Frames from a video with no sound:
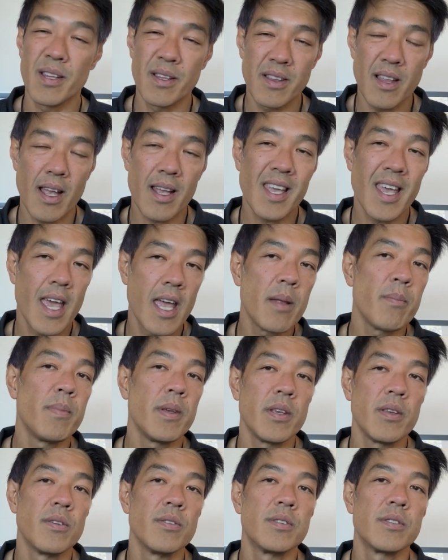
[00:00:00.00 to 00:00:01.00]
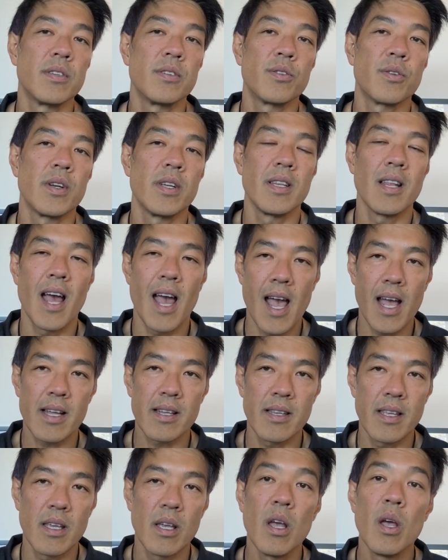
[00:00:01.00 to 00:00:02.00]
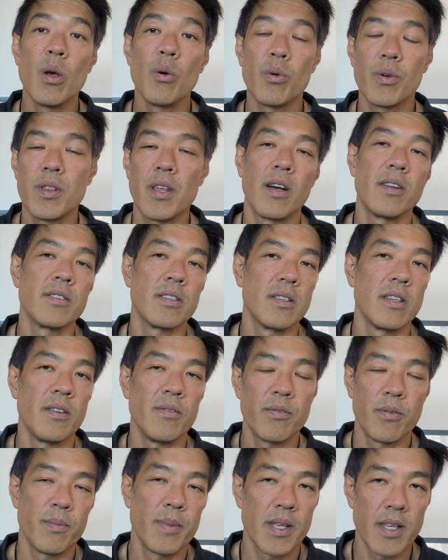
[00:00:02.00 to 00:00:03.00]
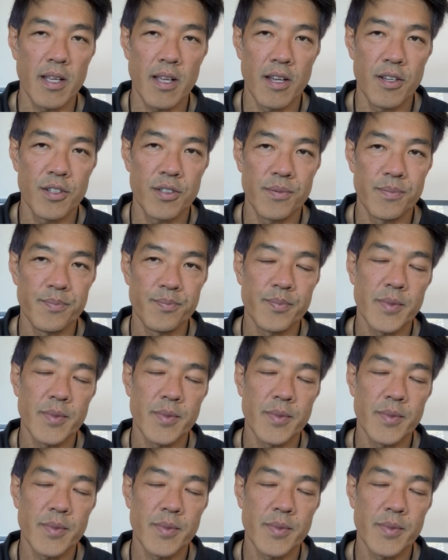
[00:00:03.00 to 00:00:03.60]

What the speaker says: that can be used to treat acne without the need for medication.